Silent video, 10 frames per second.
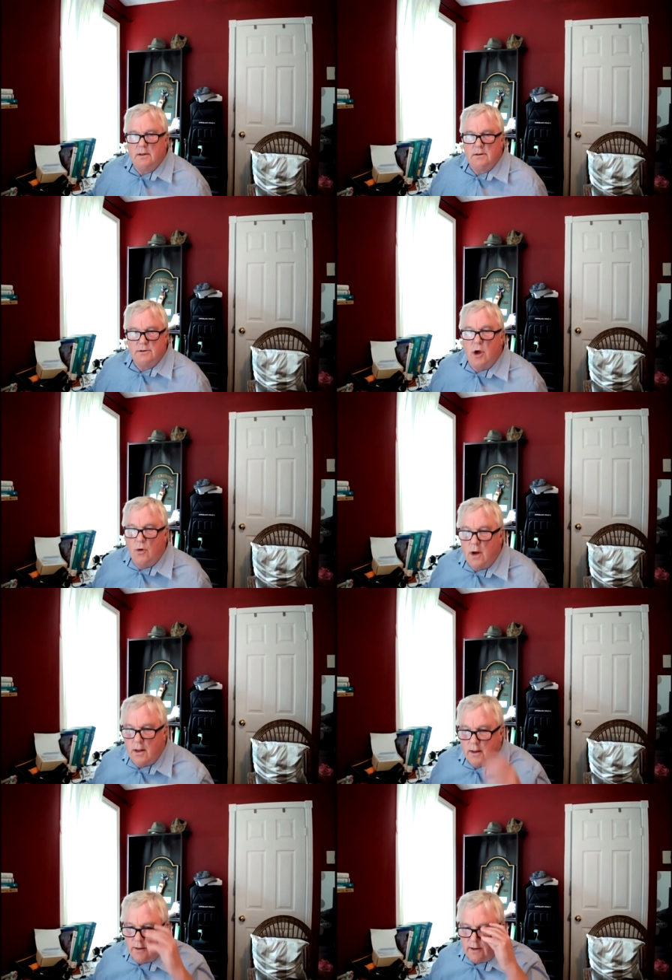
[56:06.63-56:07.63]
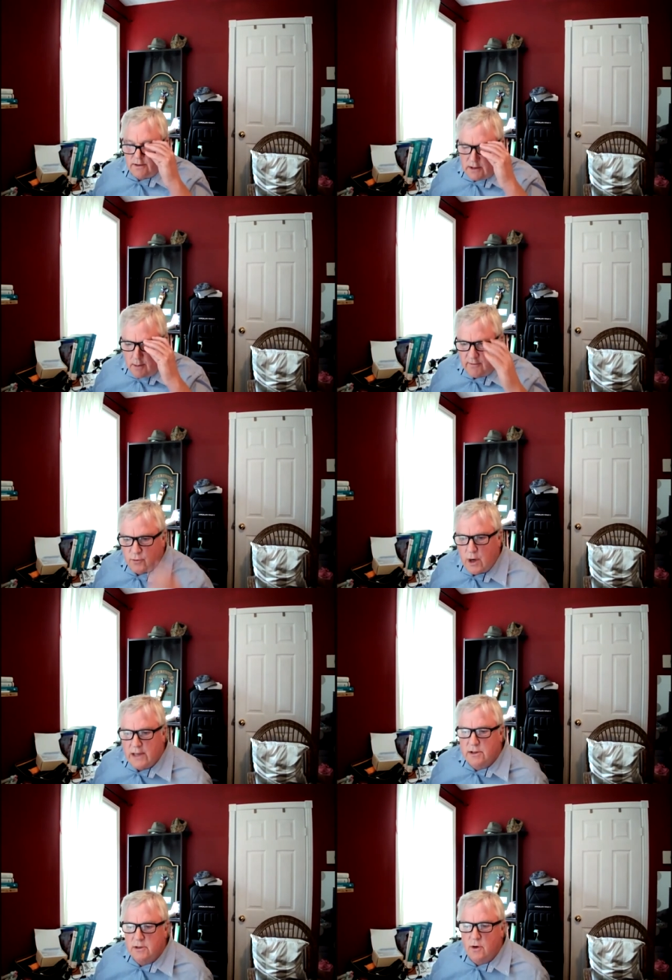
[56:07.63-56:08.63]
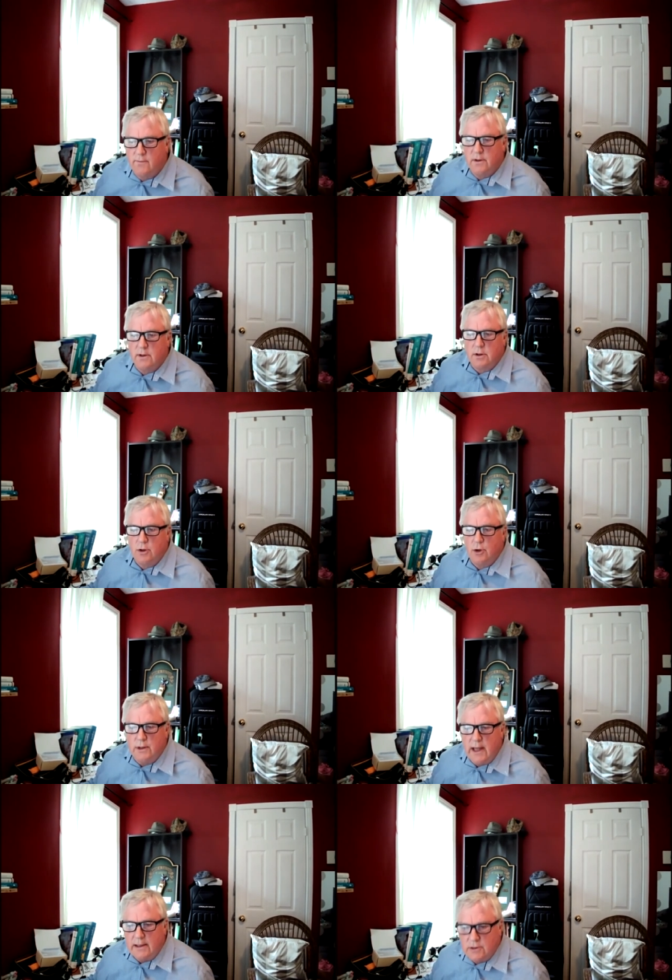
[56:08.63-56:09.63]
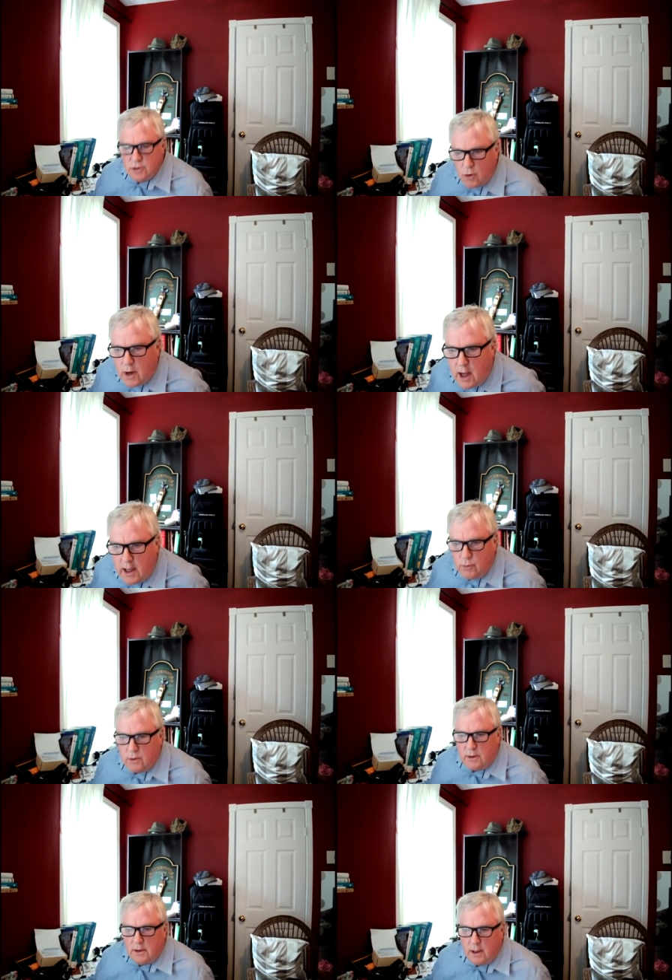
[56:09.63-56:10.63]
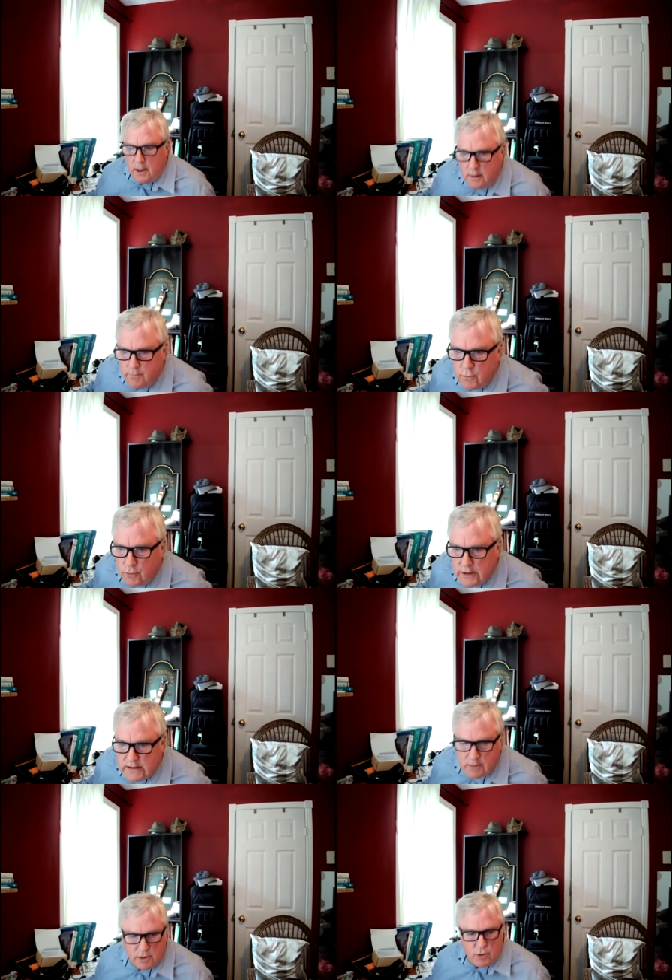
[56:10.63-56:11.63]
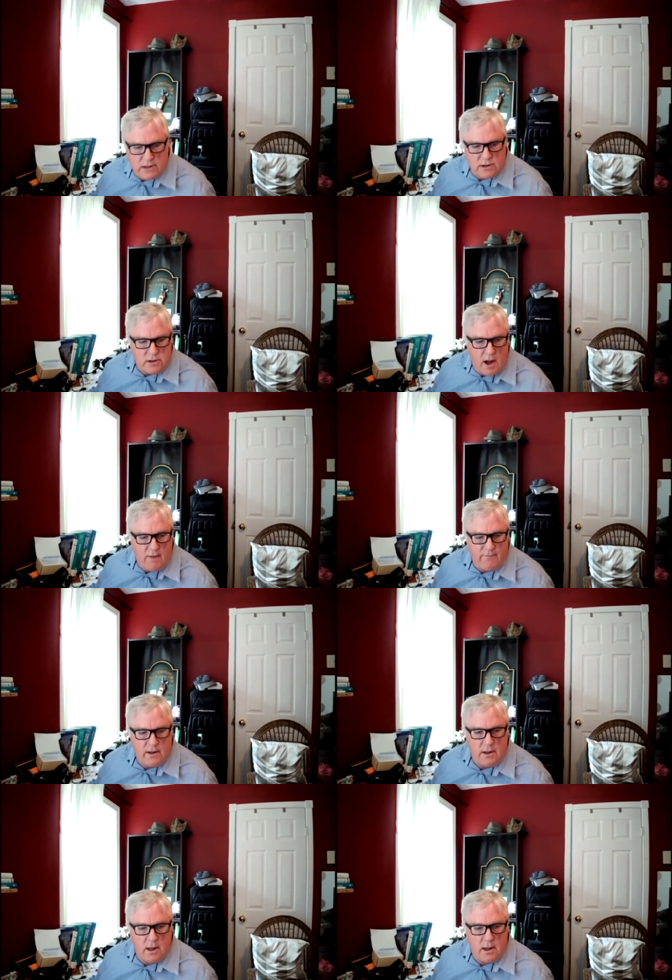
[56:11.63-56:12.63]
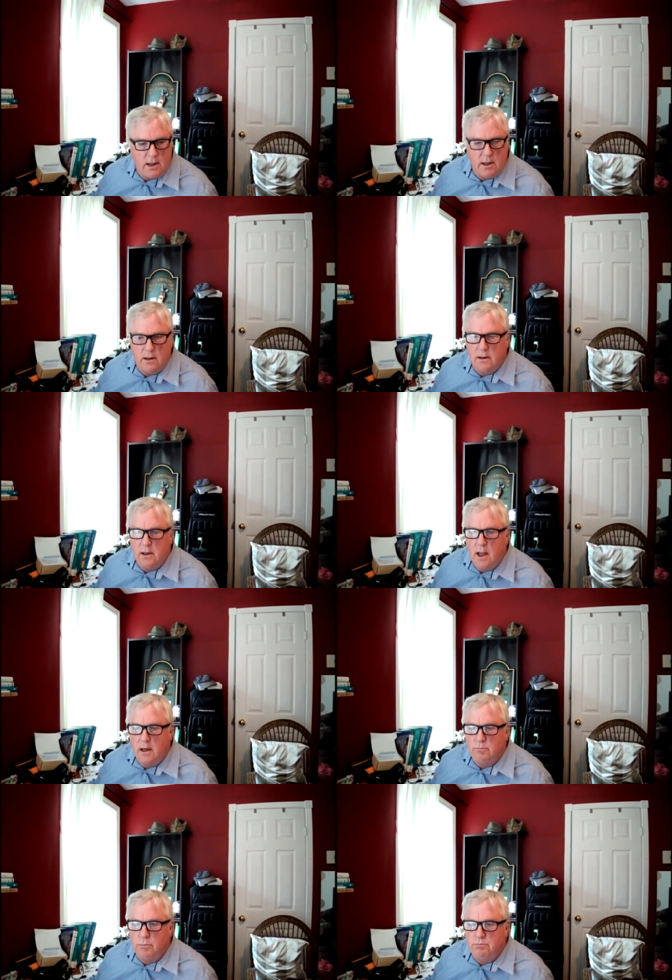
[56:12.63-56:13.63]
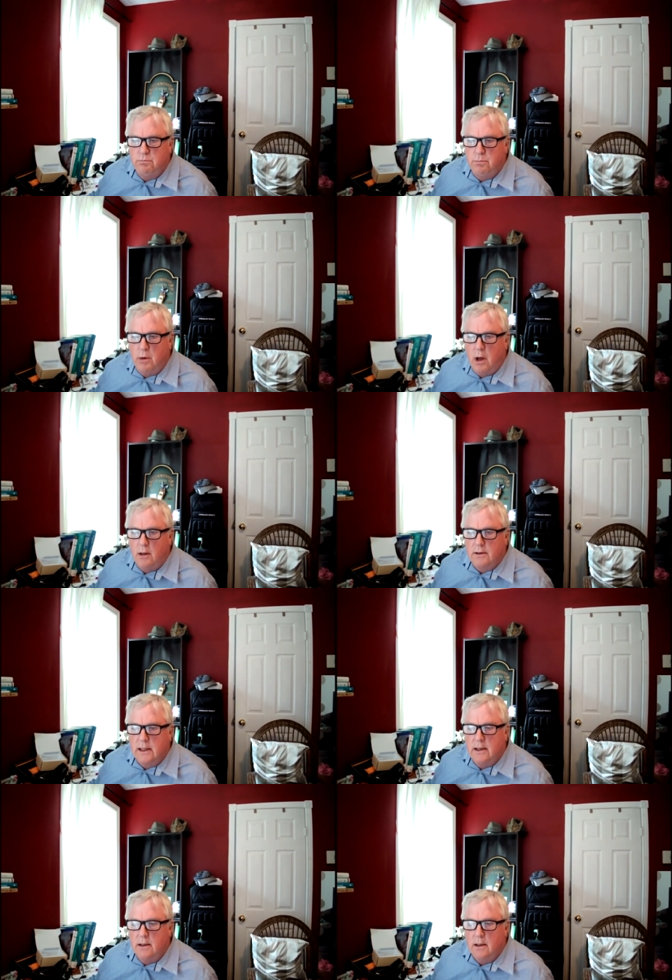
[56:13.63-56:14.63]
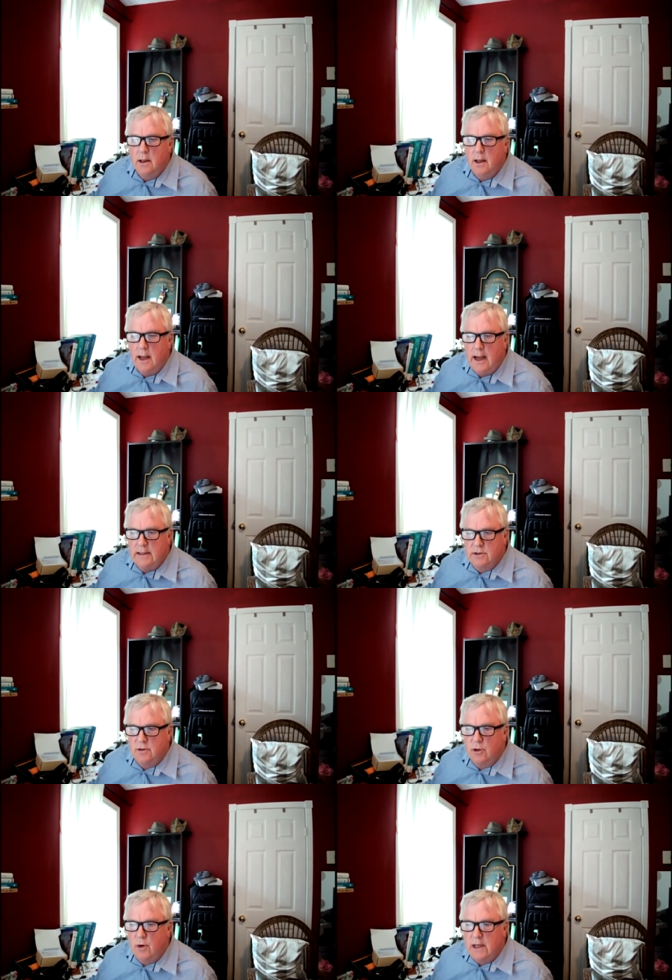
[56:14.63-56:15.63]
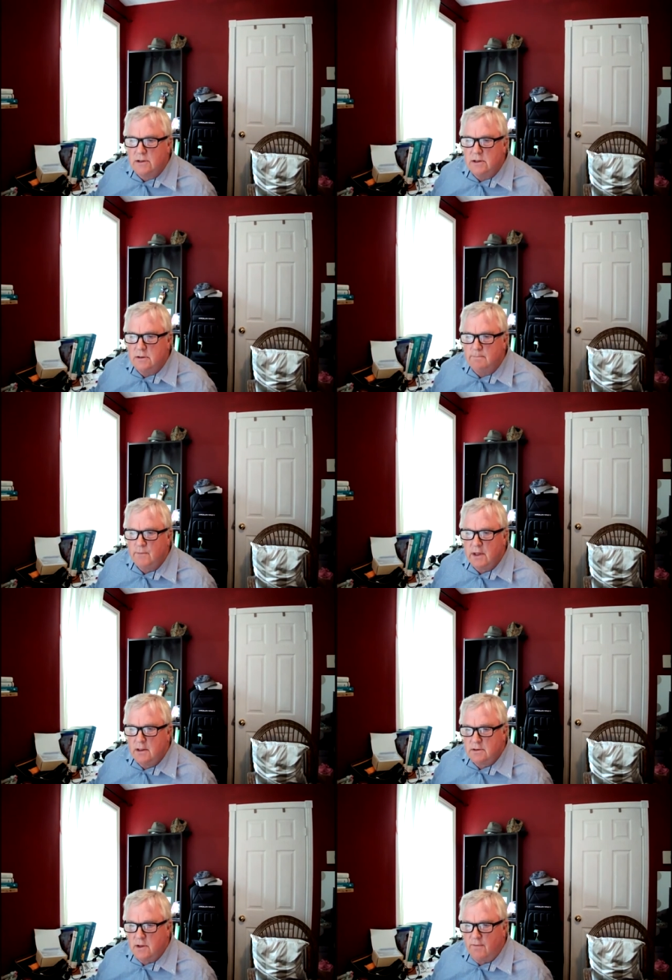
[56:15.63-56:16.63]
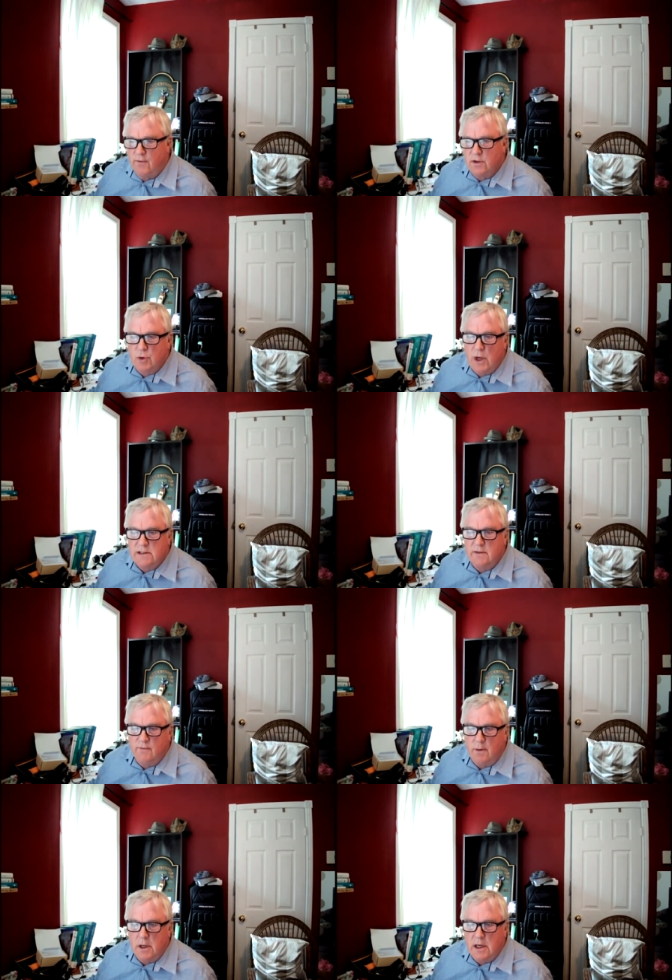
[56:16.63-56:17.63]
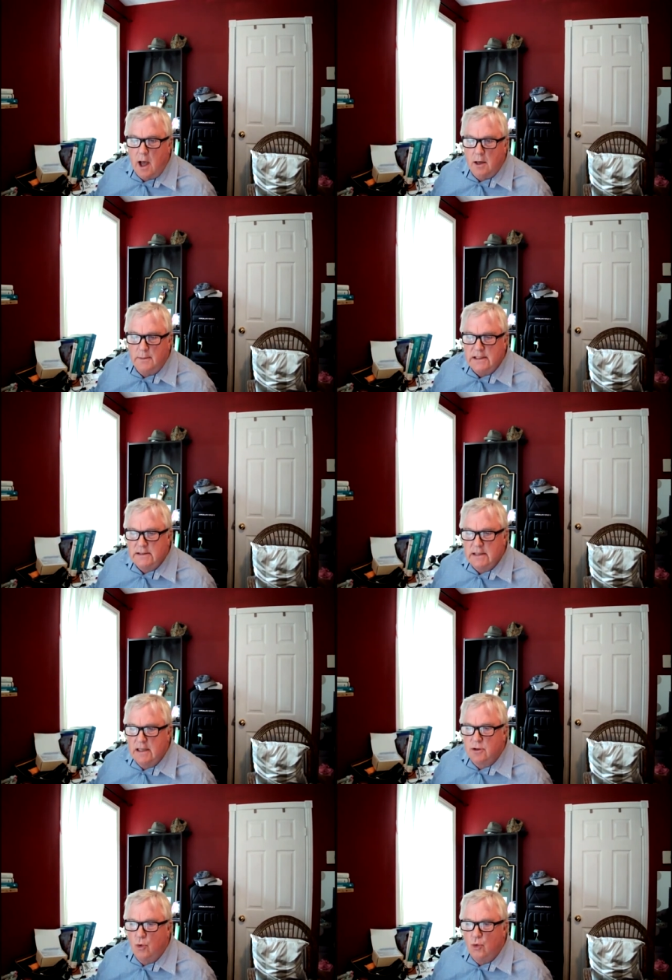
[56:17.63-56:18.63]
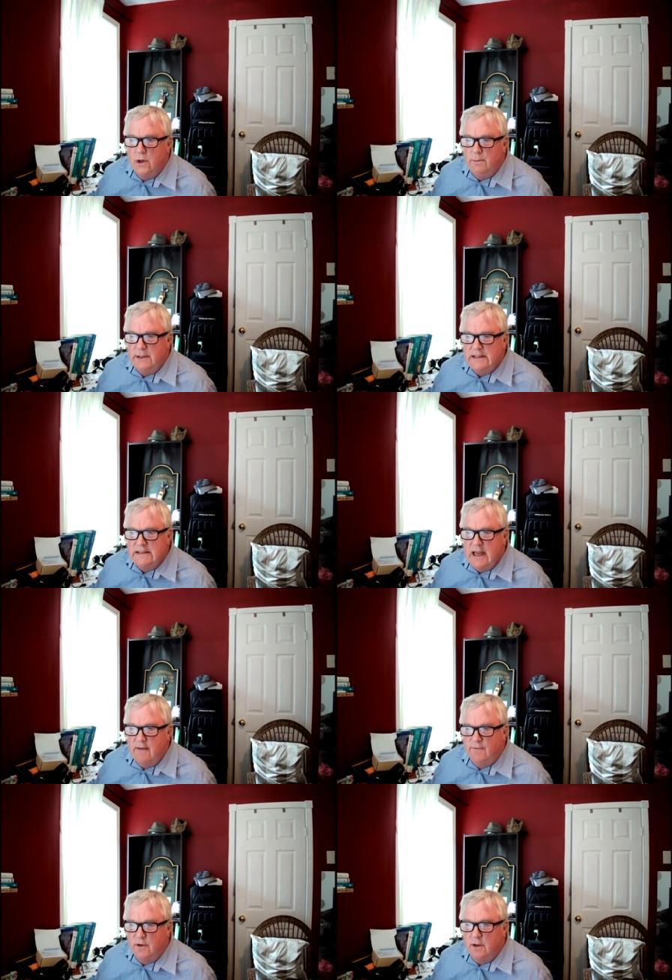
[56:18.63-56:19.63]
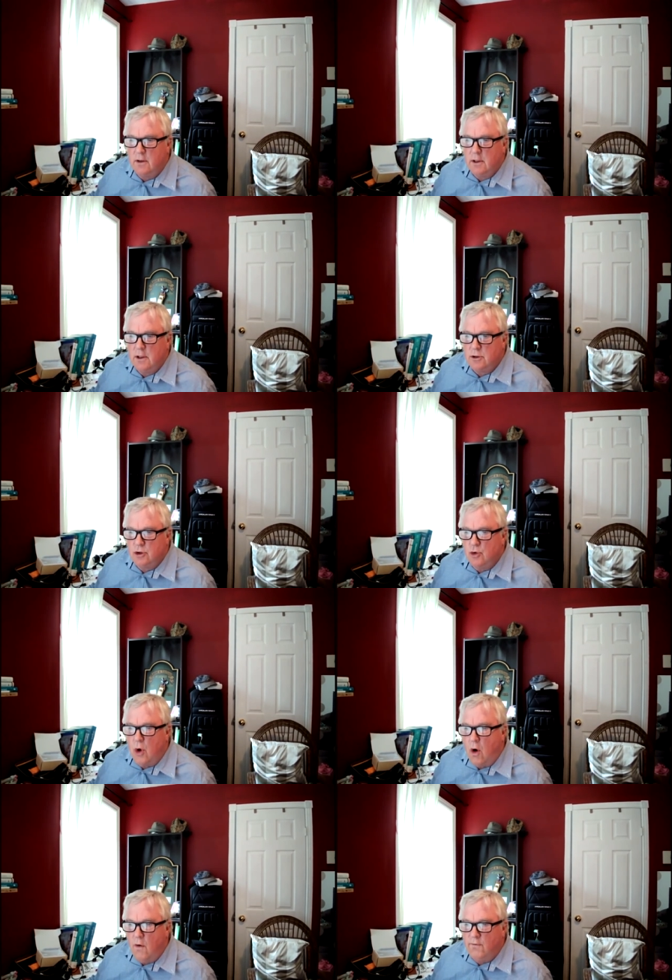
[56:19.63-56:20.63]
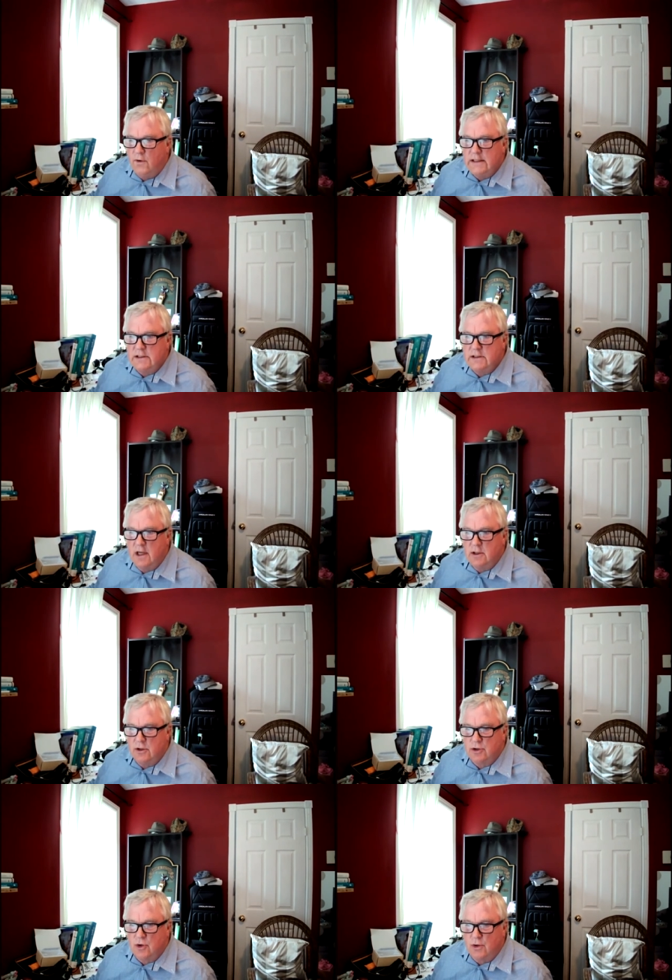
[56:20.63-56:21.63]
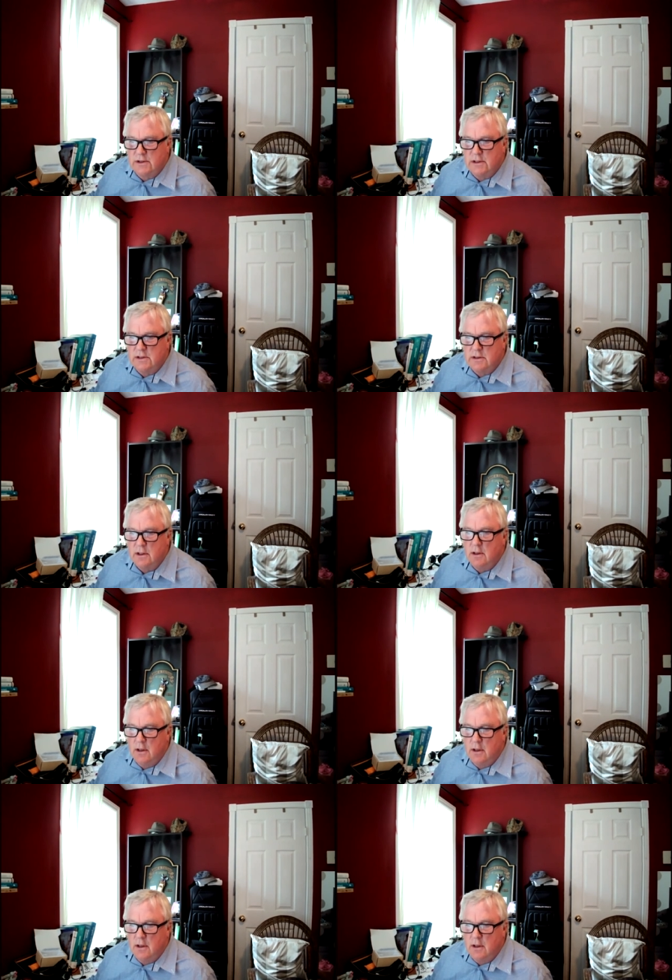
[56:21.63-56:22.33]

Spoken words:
So there's a number of questions over in the Q&A, so I will read some of the questions off, and Erin and Paul can answer the questions. So first question from Anonymous says, would it be safer to overly cite your sources?